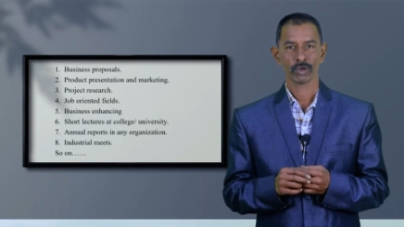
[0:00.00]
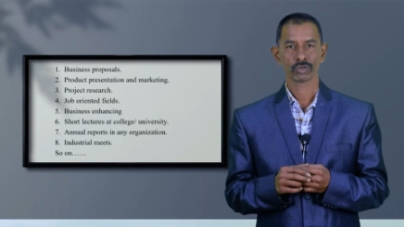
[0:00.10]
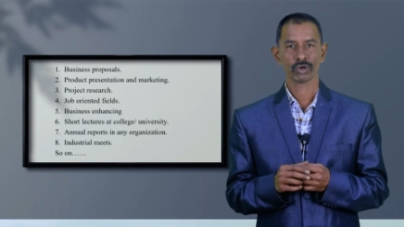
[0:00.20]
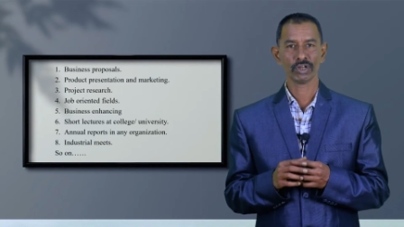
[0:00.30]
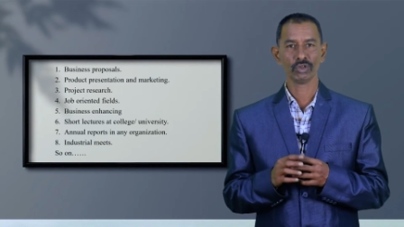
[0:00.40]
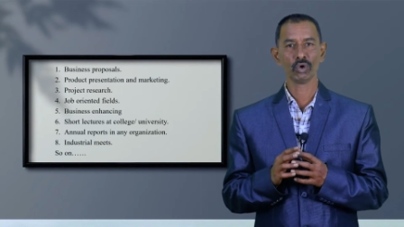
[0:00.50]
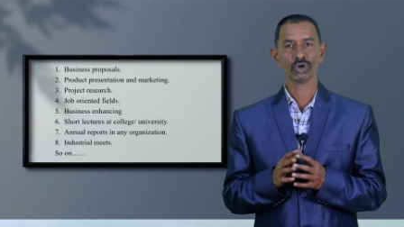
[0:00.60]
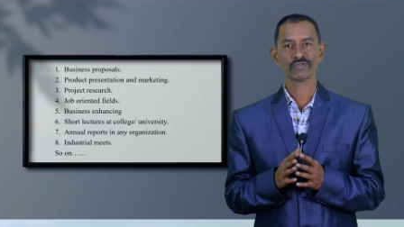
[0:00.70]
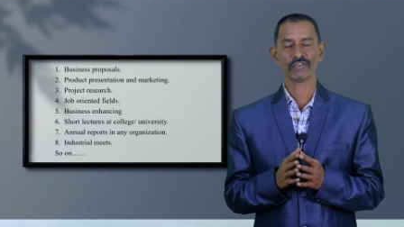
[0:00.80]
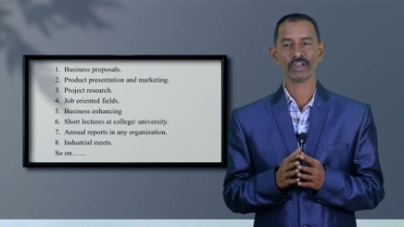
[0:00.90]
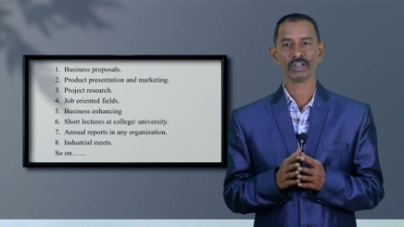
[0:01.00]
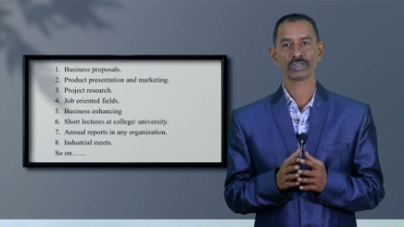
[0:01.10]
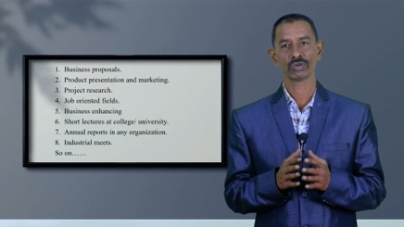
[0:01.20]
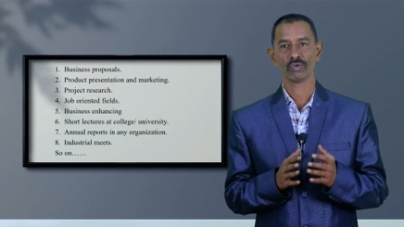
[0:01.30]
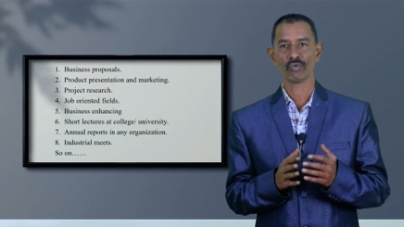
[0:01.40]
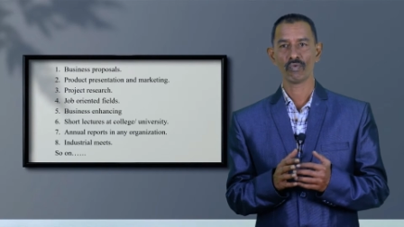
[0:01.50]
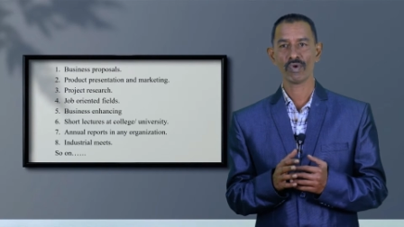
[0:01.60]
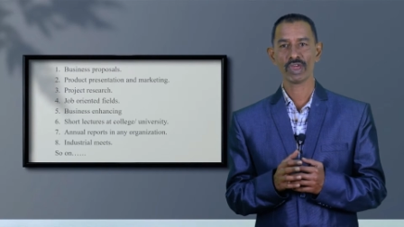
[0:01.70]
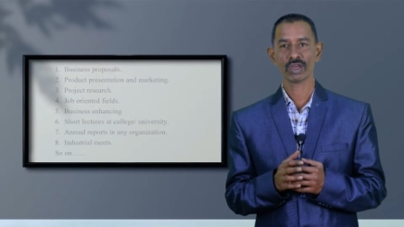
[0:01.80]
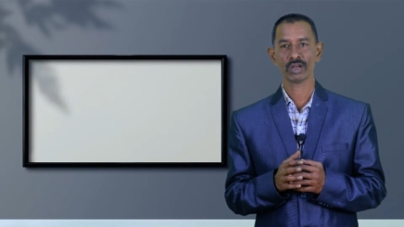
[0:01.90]
So in those fields,
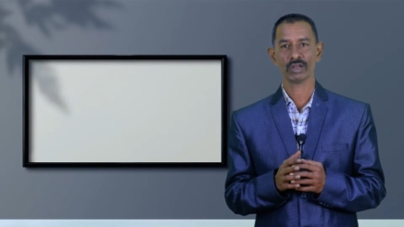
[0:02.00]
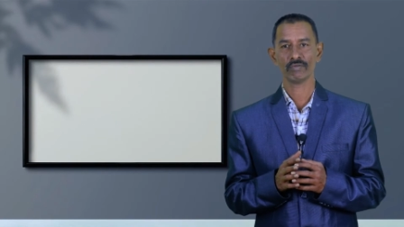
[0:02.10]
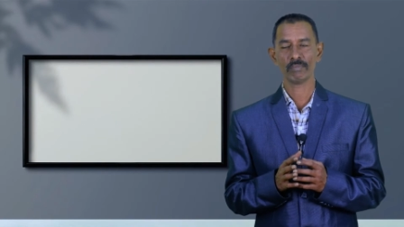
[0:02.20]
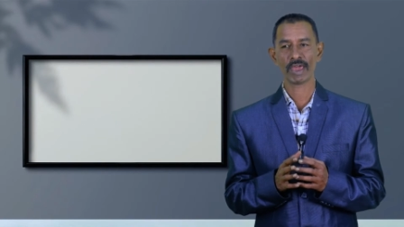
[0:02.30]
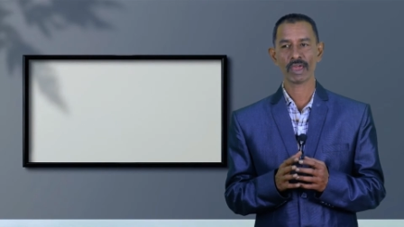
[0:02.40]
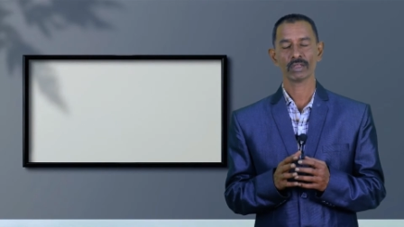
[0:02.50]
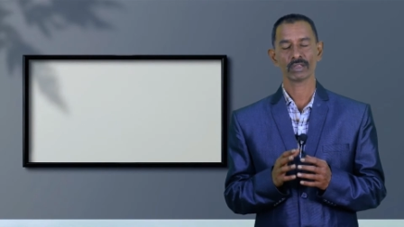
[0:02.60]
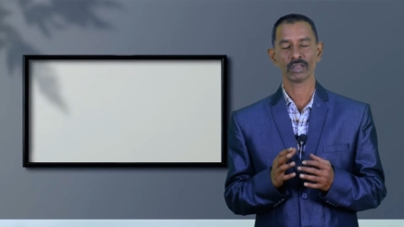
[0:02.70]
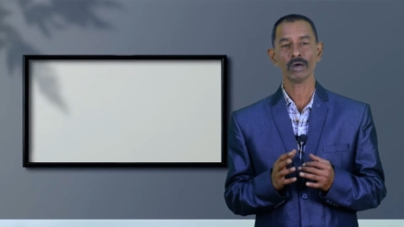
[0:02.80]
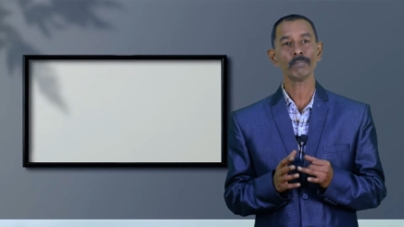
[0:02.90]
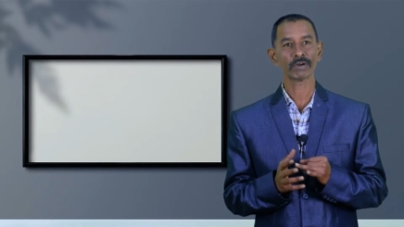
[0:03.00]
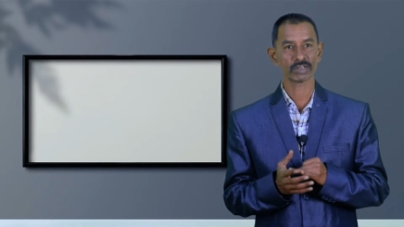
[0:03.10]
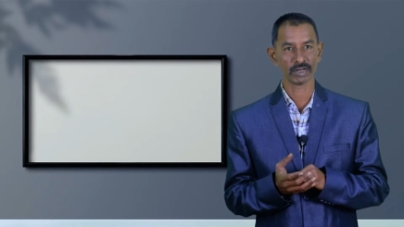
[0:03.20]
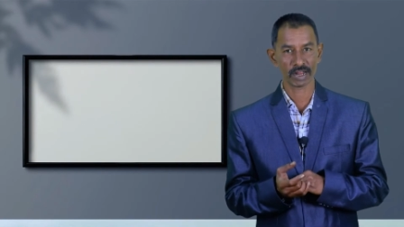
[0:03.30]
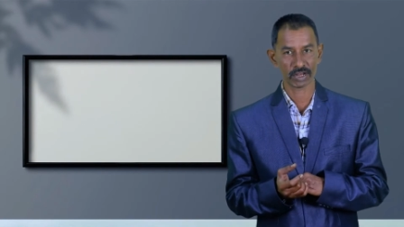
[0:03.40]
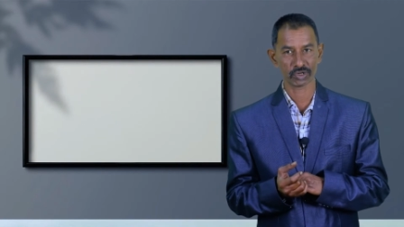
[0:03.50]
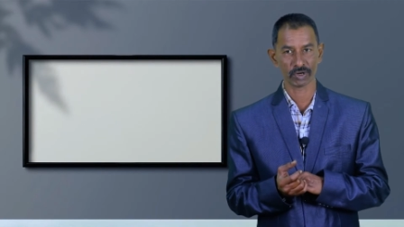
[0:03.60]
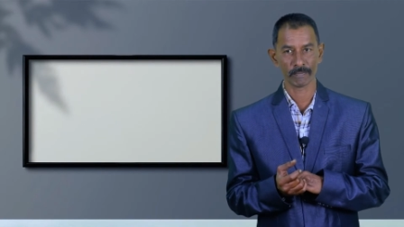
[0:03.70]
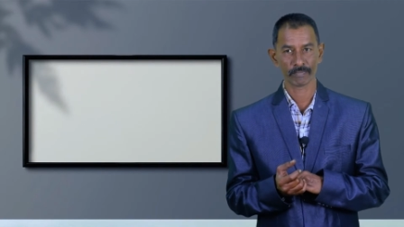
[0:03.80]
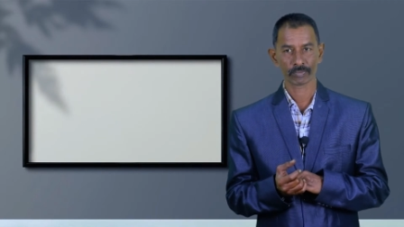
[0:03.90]
we make the
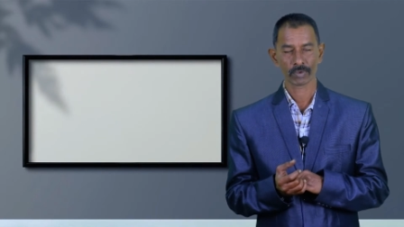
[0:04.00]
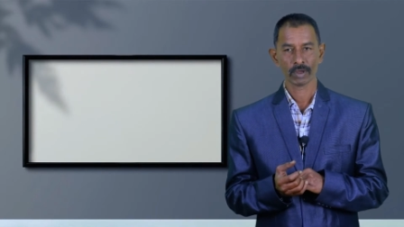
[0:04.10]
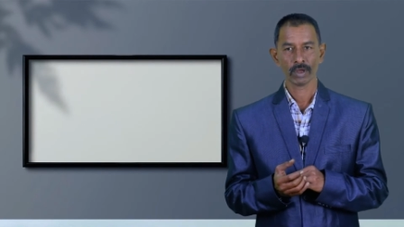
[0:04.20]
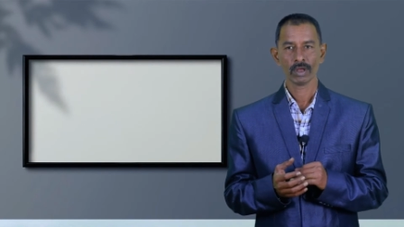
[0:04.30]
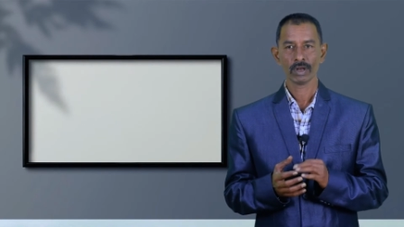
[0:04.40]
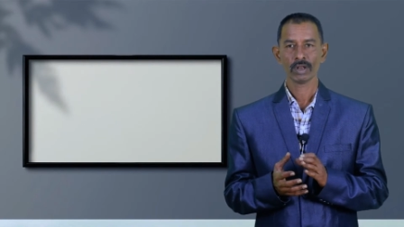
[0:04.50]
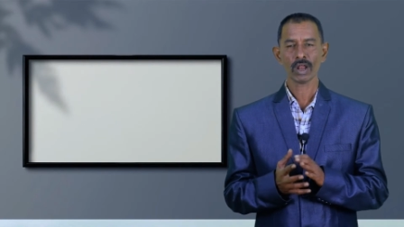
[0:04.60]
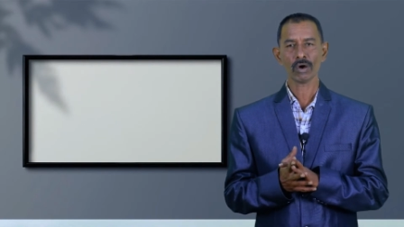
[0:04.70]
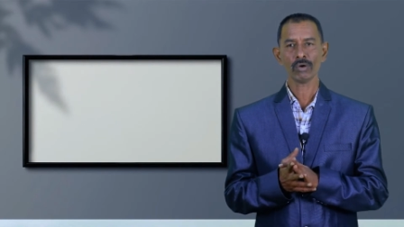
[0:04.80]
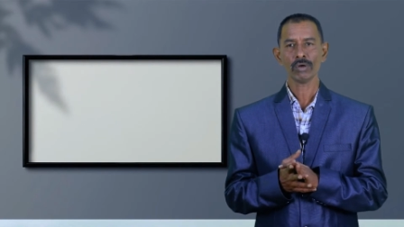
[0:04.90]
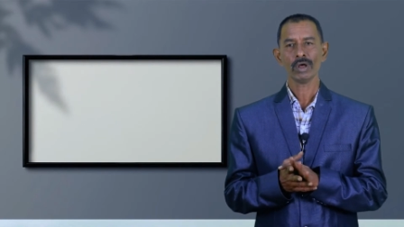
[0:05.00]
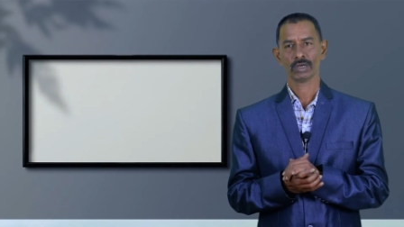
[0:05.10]
presentation. Now,